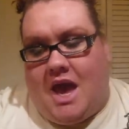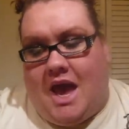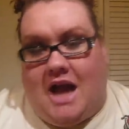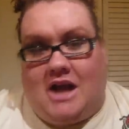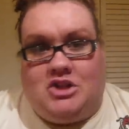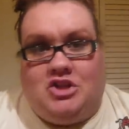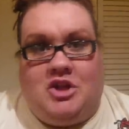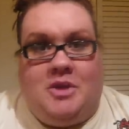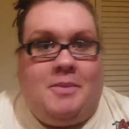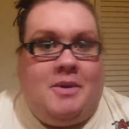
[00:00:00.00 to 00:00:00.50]

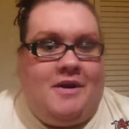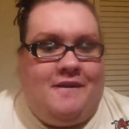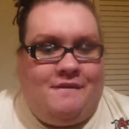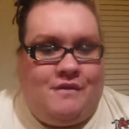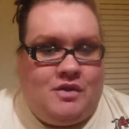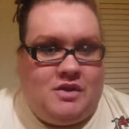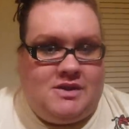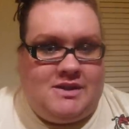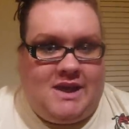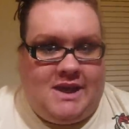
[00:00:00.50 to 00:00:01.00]
actually bought a
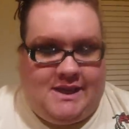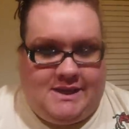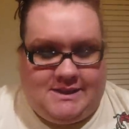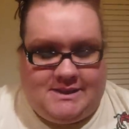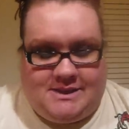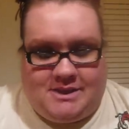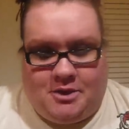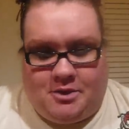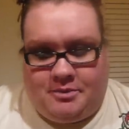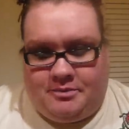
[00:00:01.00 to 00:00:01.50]
full size,
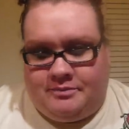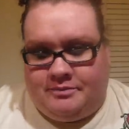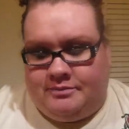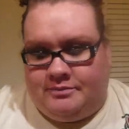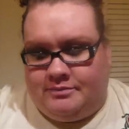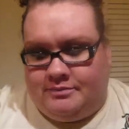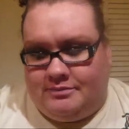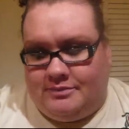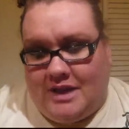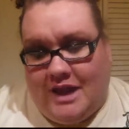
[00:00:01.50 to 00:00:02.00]
so
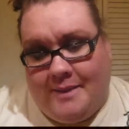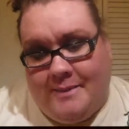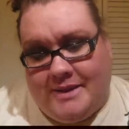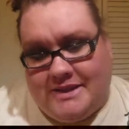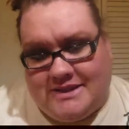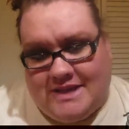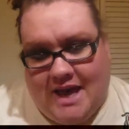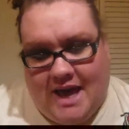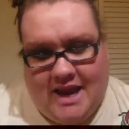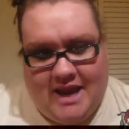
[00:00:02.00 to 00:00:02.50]
I'm
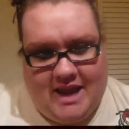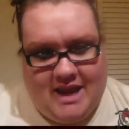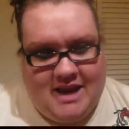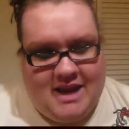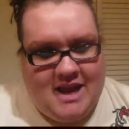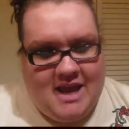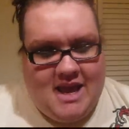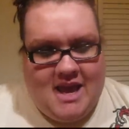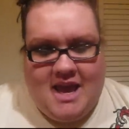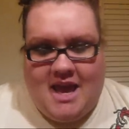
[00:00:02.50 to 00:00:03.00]
excited.